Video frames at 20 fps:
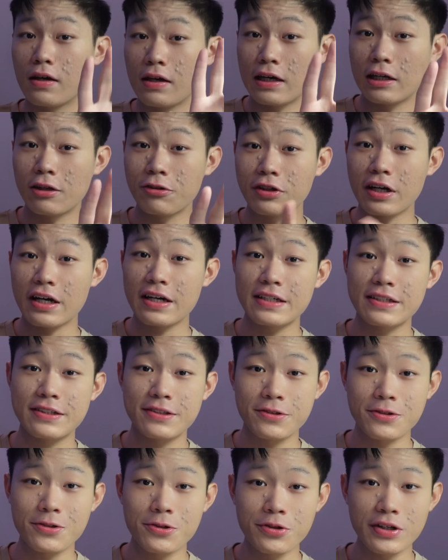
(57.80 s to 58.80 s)
Hello guys,
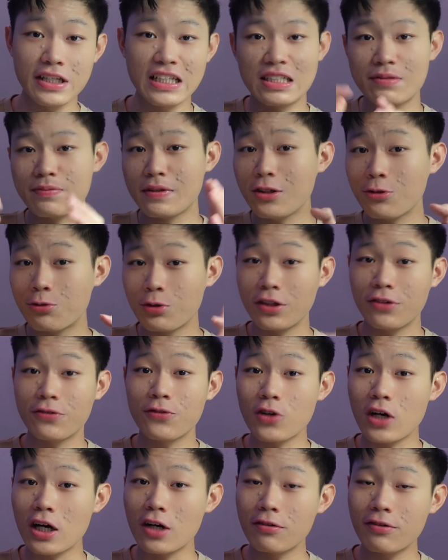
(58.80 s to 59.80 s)
so it's been
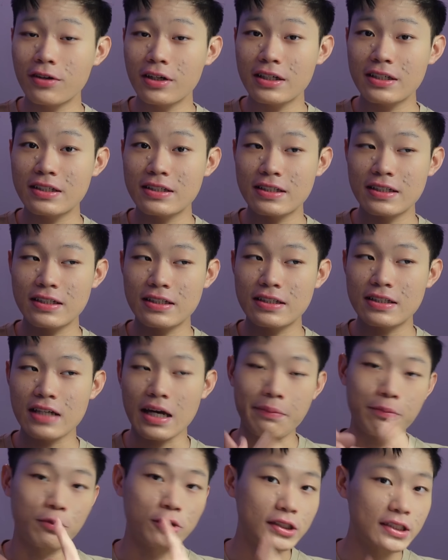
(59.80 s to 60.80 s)
24 hours since
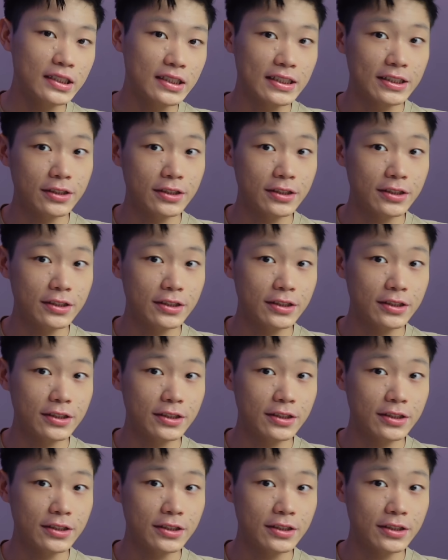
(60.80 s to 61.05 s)
I posted a